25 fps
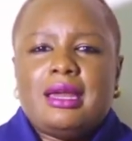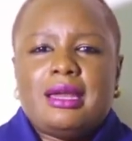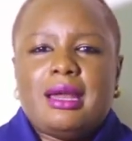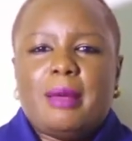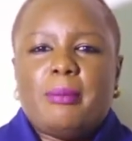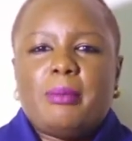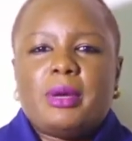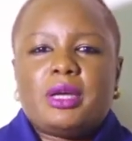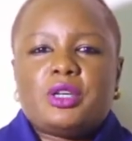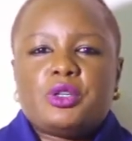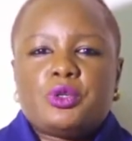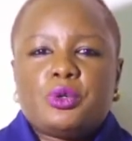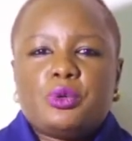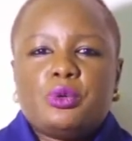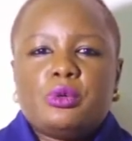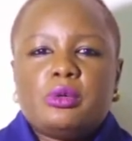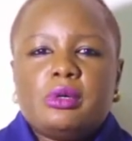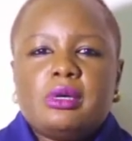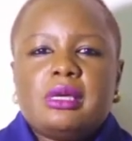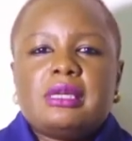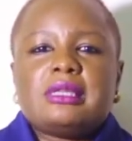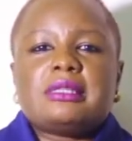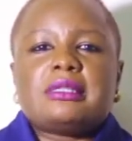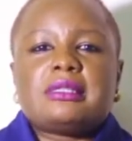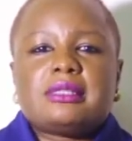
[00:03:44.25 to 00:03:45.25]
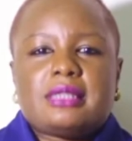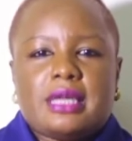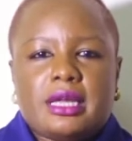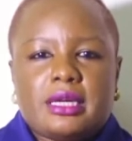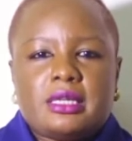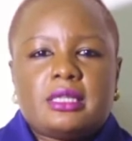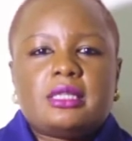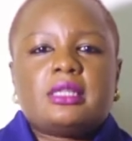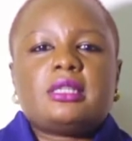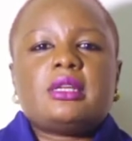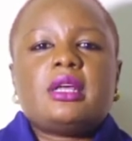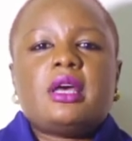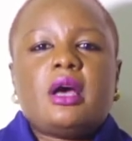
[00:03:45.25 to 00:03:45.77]
Number two,
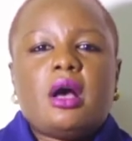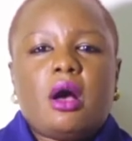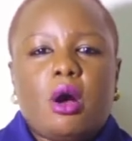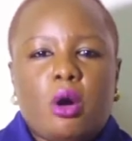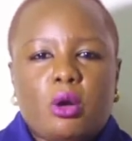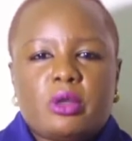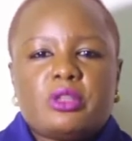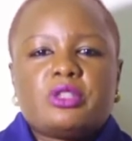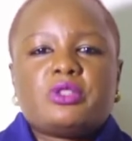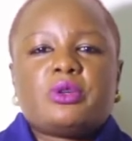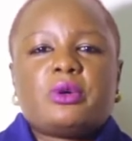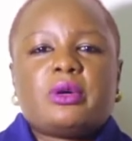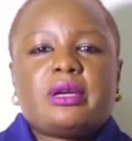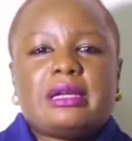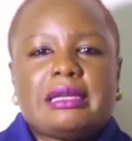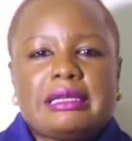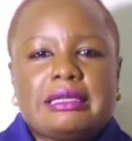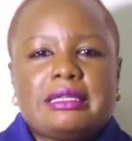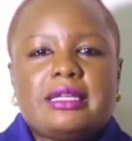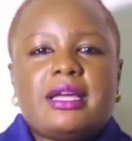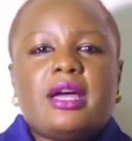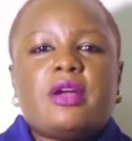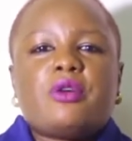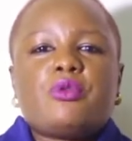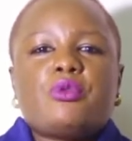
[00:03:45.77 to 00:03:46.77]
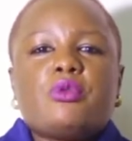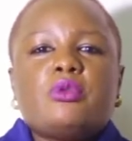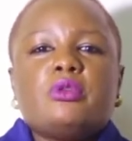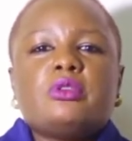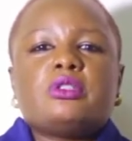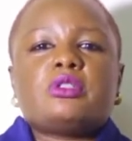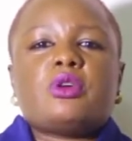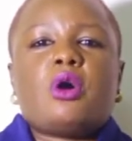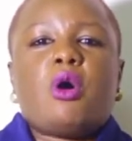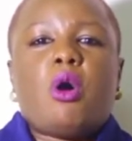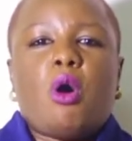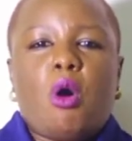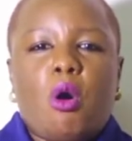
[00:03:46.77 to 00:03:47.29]
set also clear
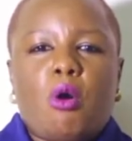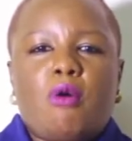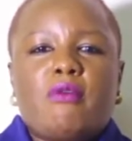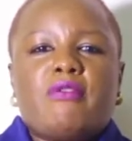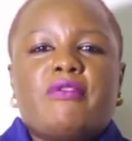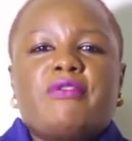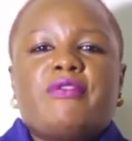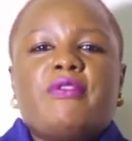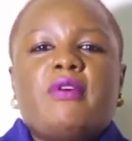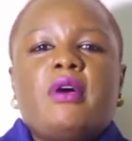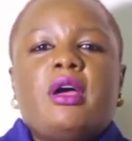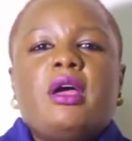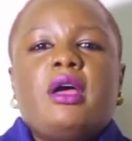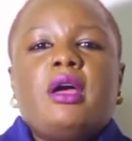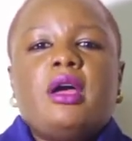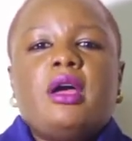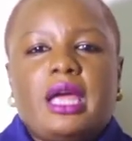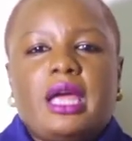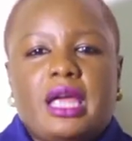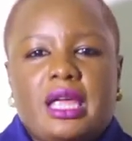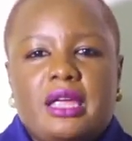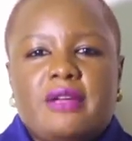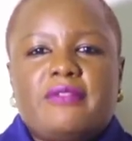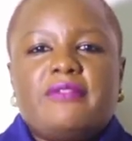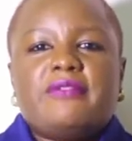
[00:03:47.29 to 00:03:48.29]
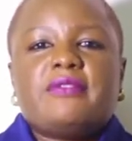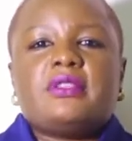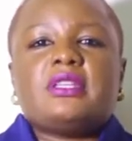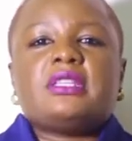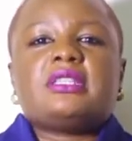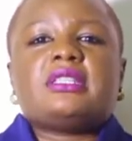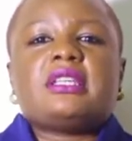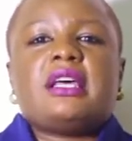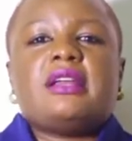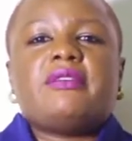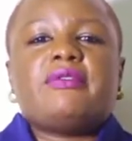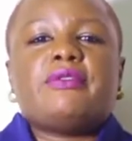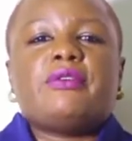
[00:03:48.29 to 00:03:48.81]
rules of if
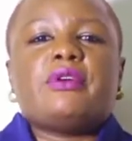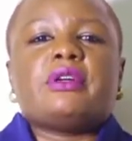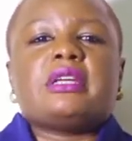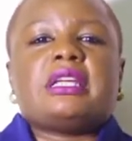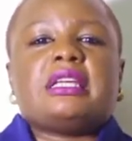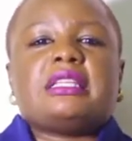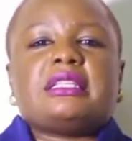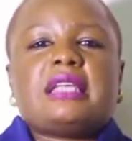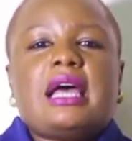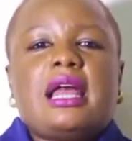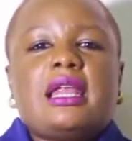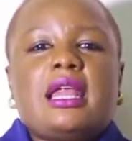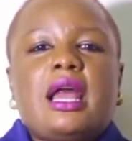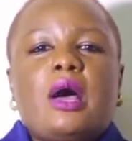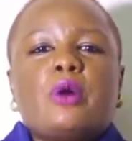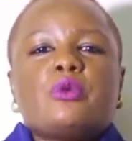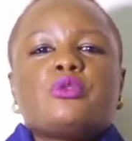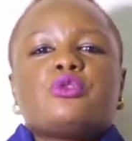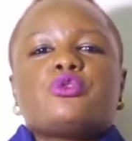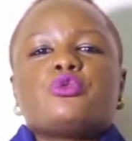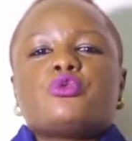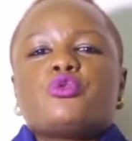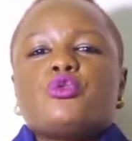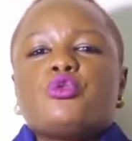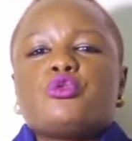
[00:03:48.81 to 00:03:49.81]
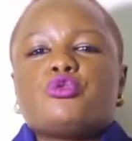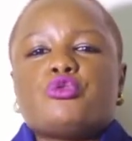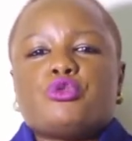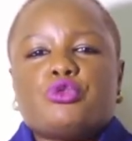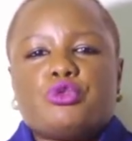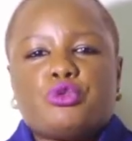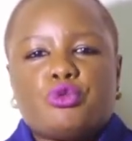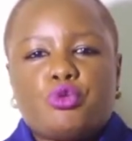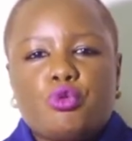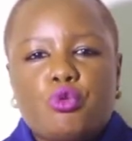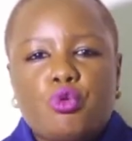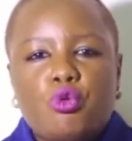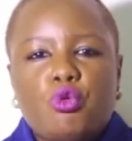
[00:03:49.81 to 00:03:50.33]
this cell phone is allowed to go to
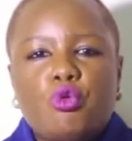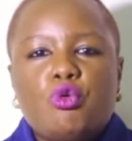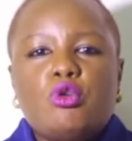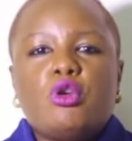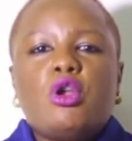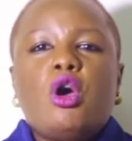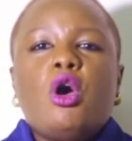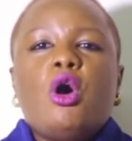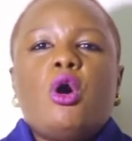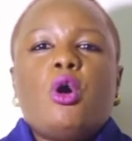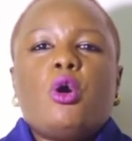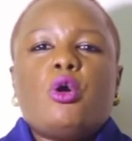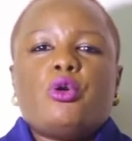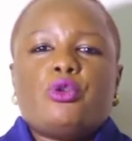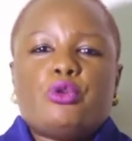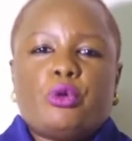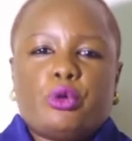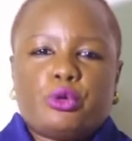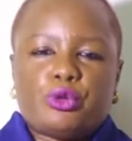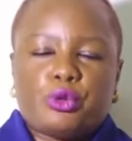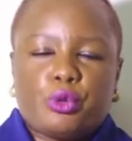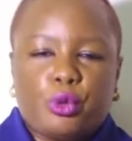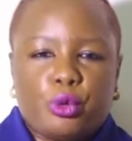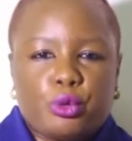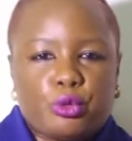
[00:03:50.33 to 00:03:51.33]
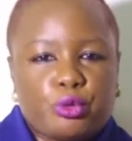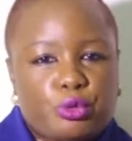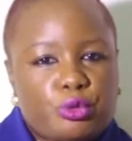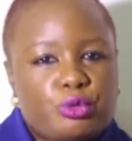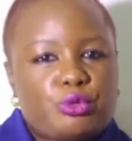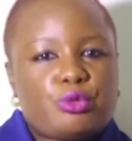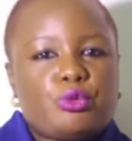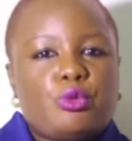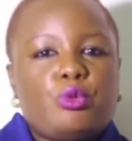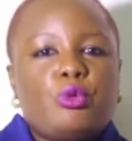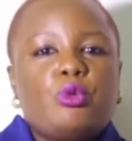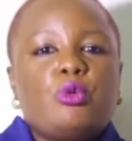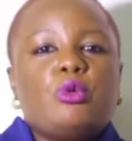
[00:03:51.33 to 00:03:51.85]
school or not go to
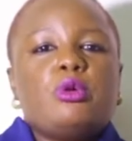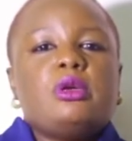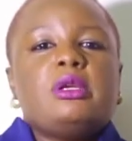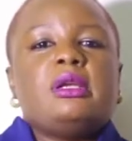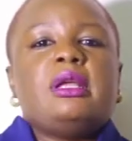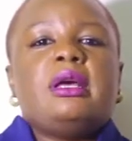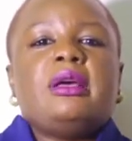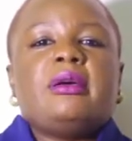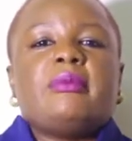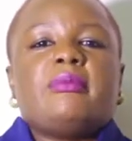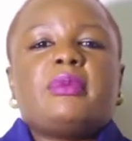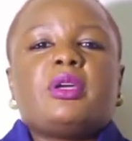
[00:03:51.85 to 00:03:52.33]
school,